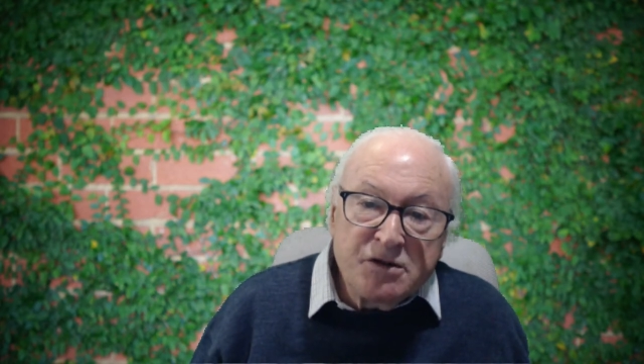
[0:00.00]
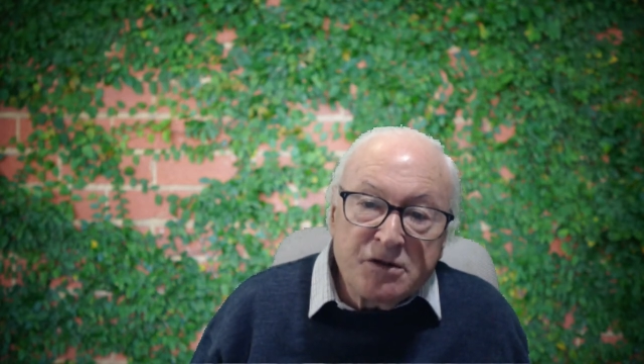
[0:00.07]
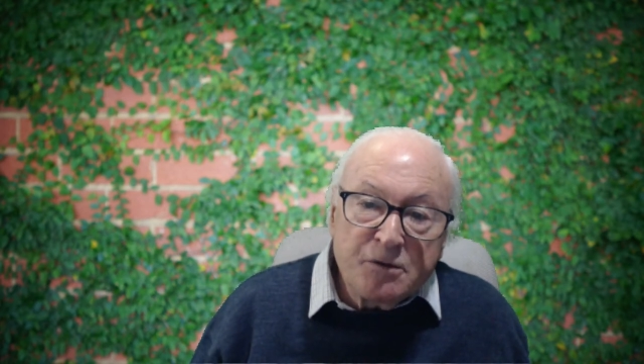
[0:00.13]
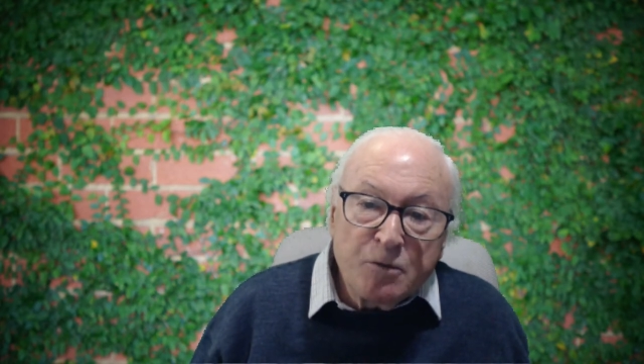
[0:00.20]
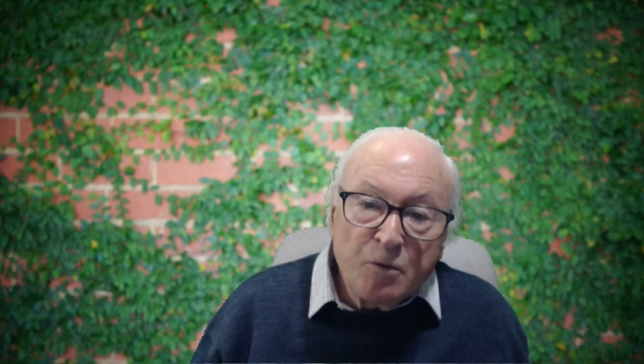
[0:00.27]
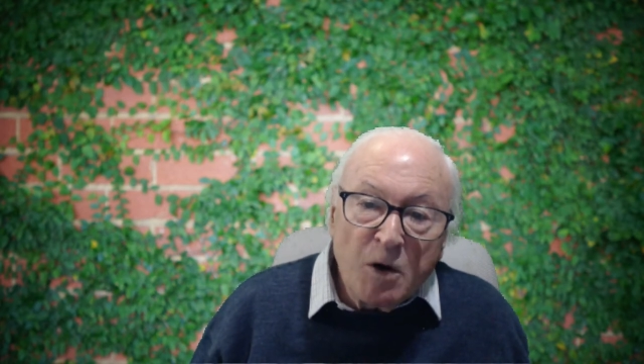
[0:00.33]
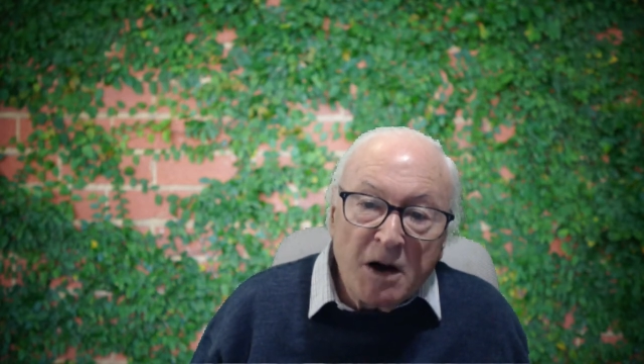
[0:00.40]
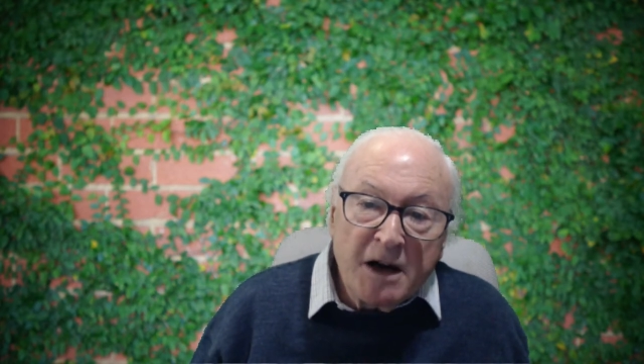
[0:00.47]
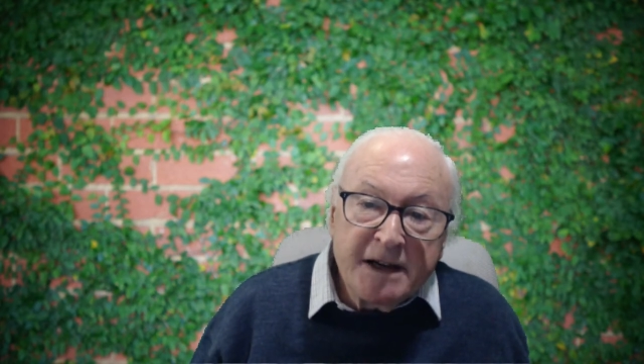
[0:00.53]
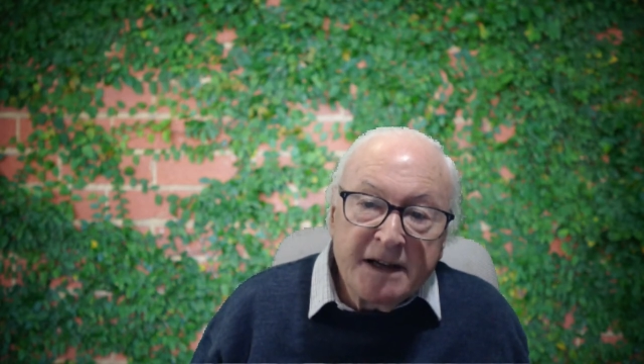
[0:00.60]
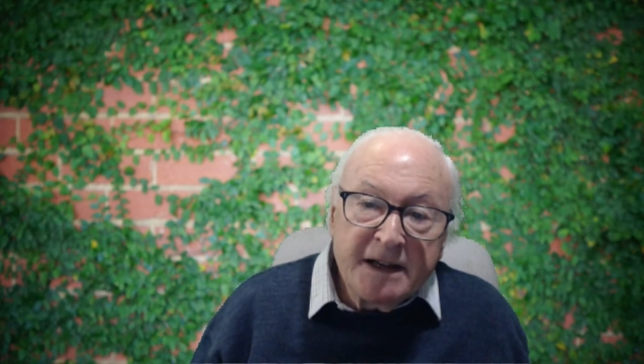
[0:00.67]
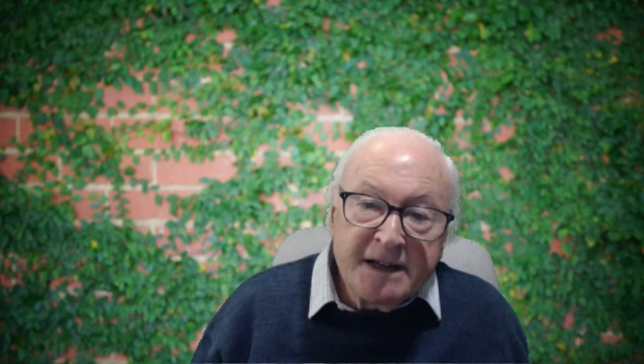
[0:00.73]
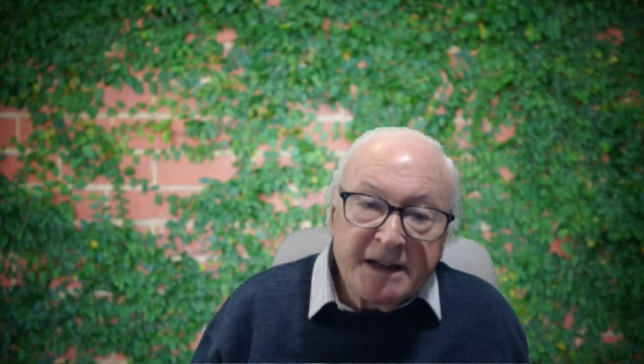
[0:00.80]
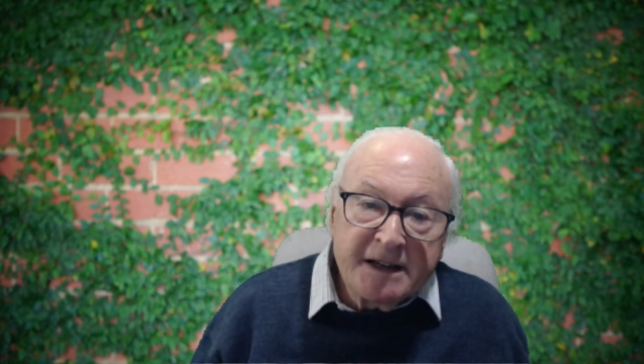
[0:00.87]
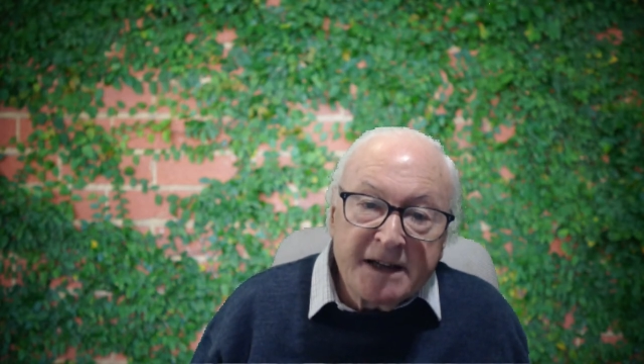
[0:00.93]
widely
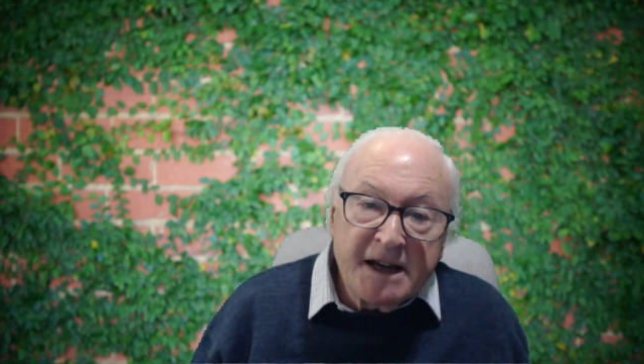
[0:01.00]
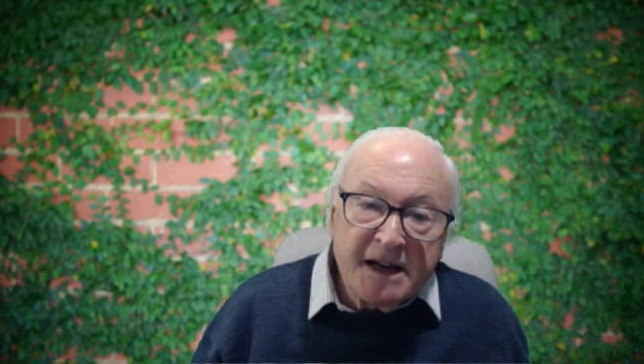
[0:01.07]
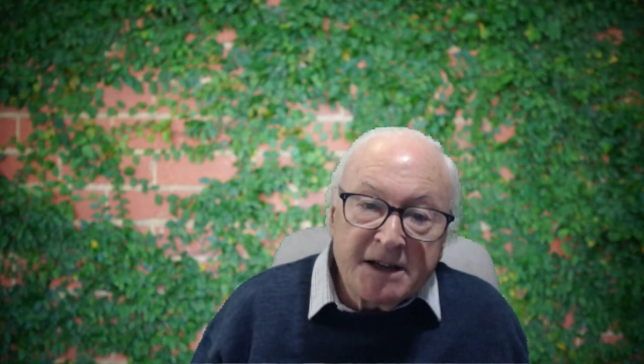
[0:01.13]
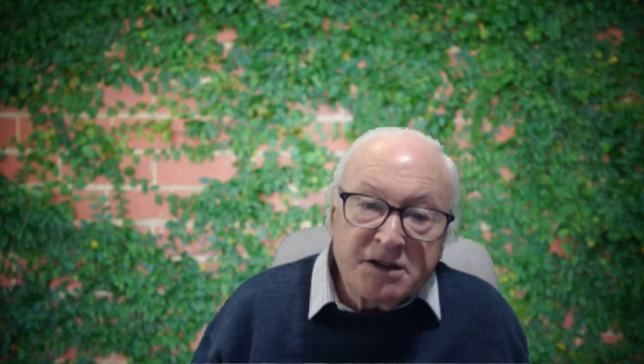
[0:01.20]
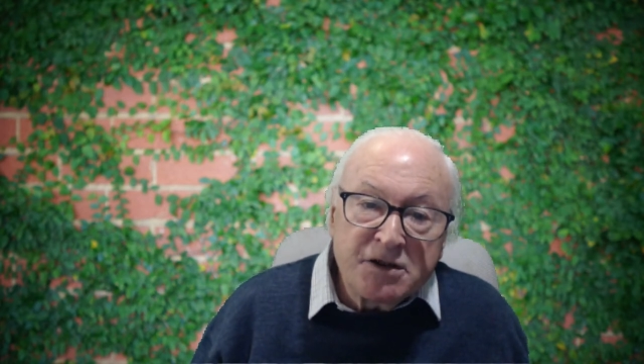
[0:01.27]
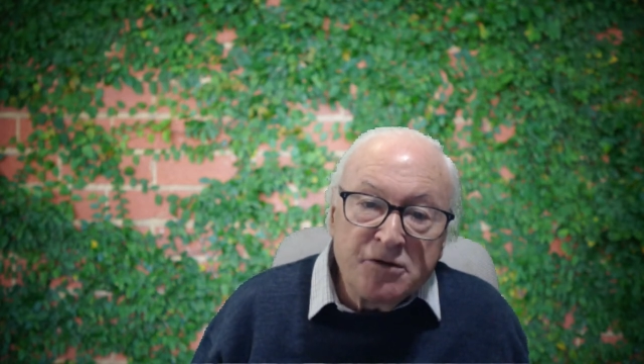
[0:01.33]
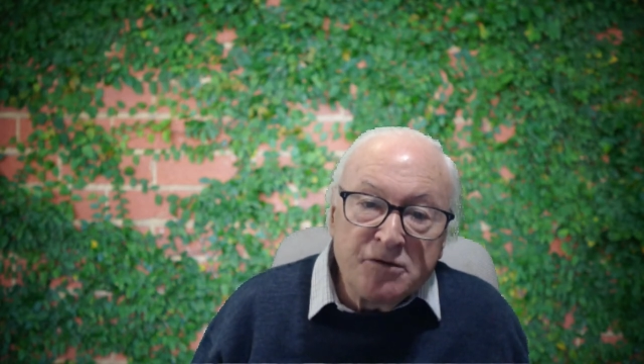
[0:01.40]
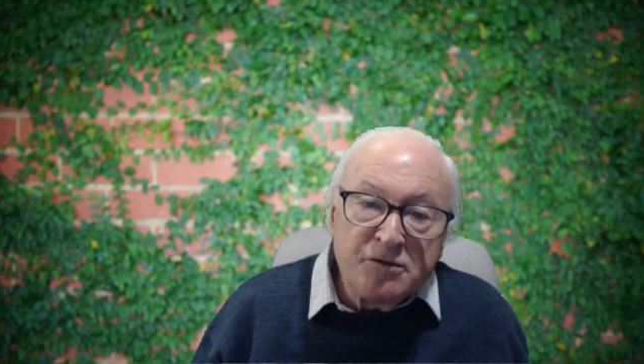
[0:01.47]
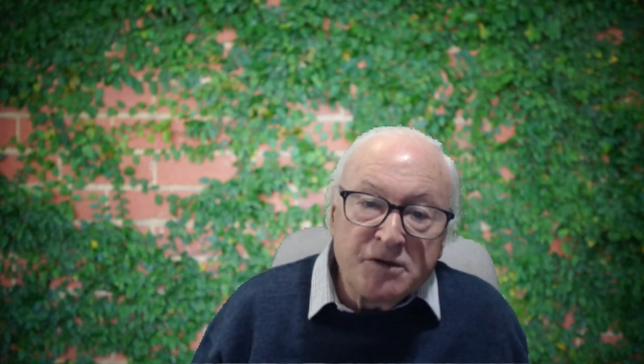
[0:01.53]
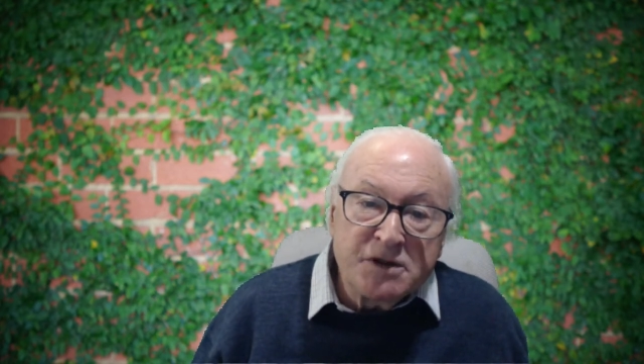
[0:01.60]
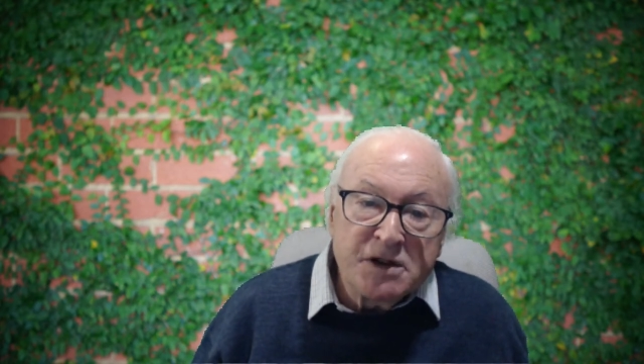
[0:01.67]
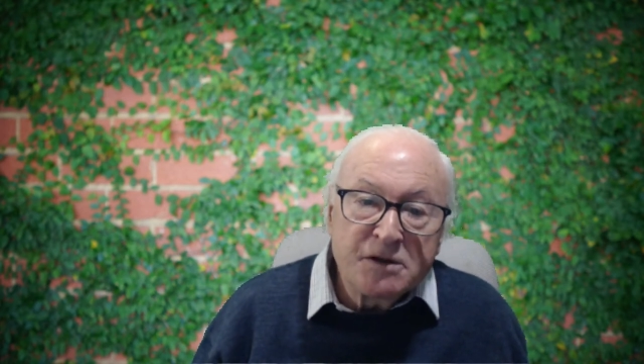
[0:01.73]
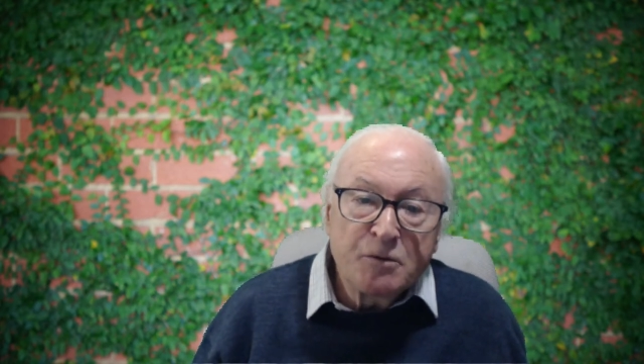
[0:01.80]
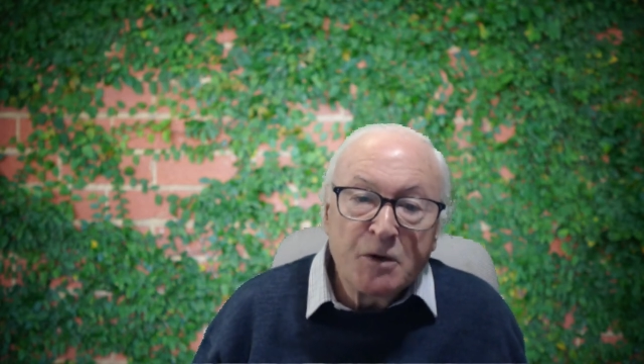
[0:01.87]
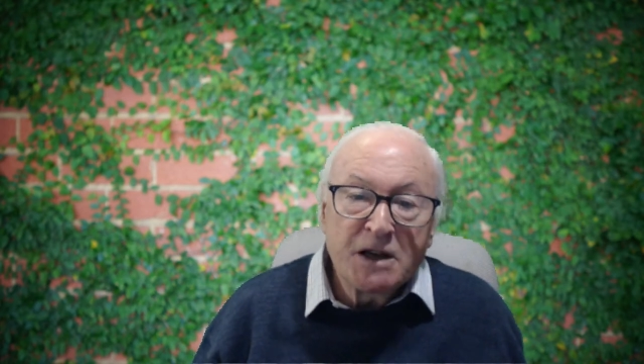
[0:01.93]
in cartoons
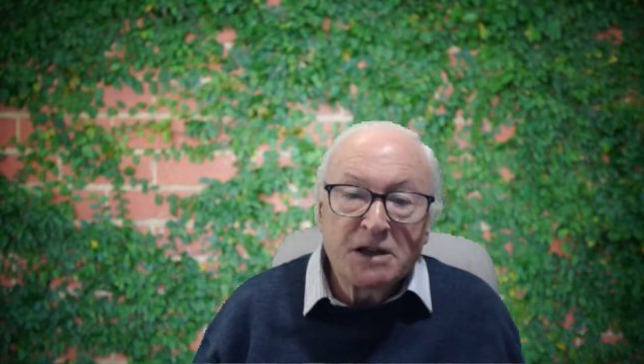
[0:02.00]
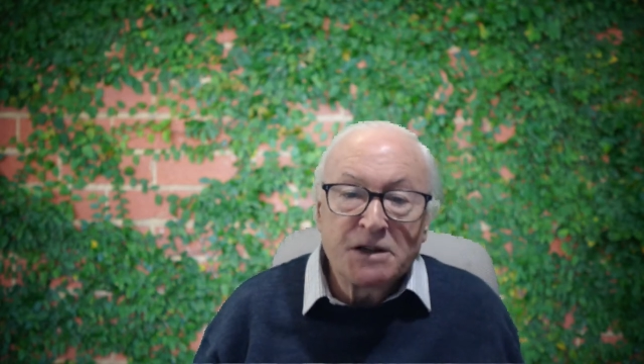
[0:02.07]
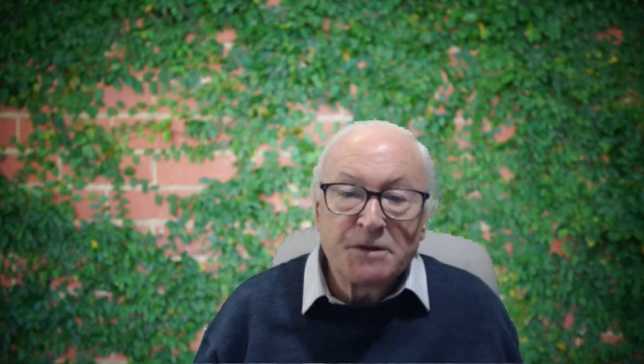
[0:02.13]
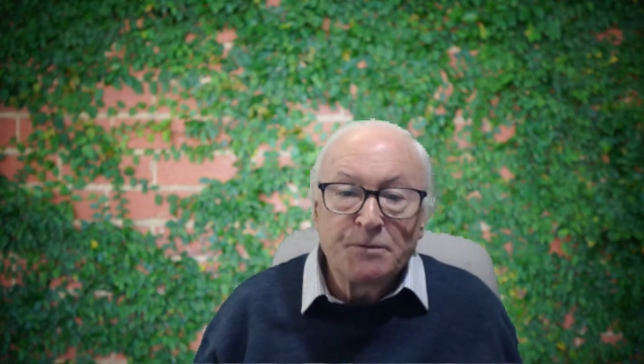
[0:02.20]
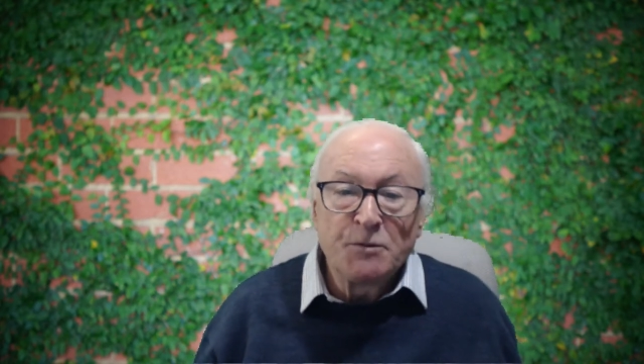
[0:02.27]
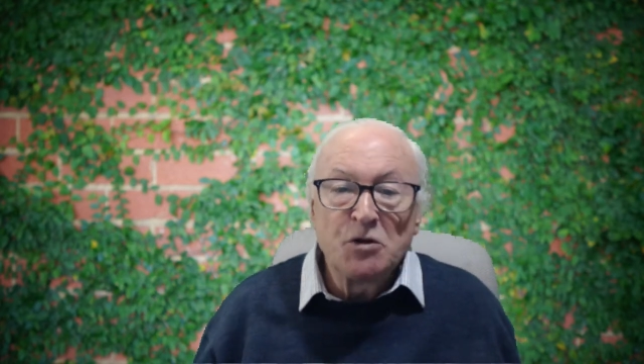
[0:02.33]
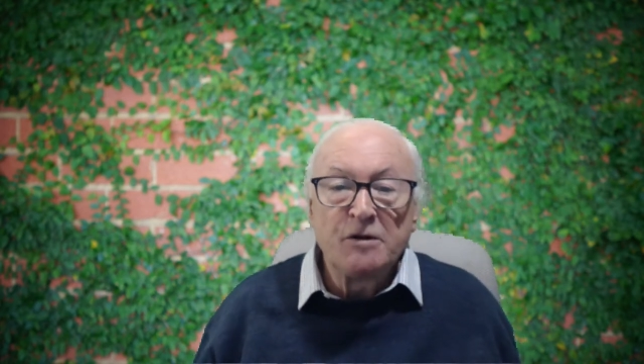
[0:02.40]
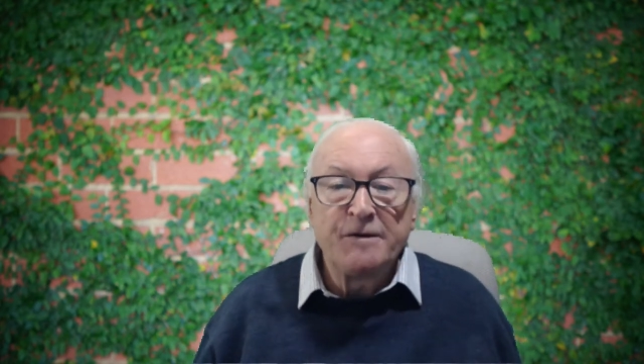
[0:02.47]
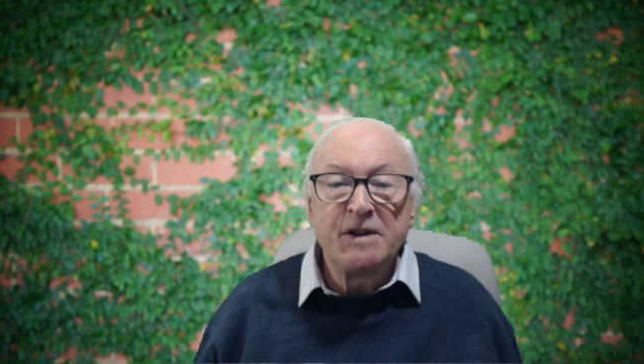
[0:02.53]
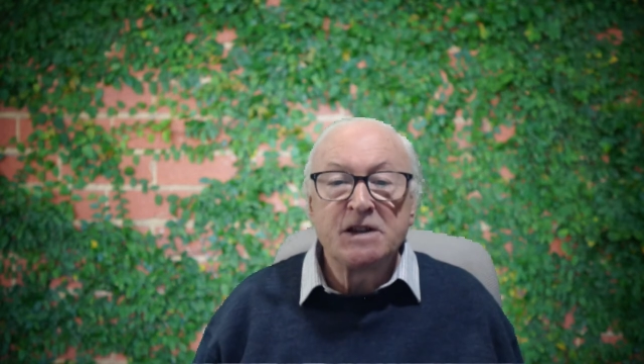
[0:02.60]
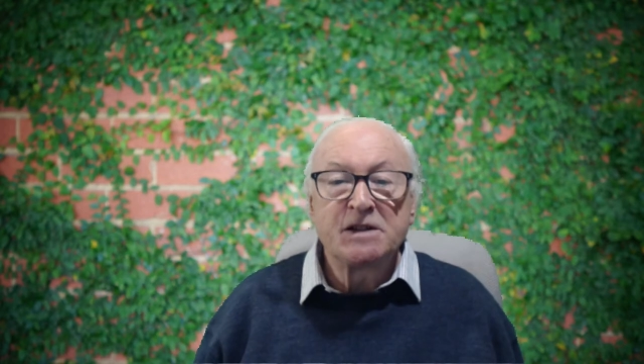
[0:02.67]
as well as movies,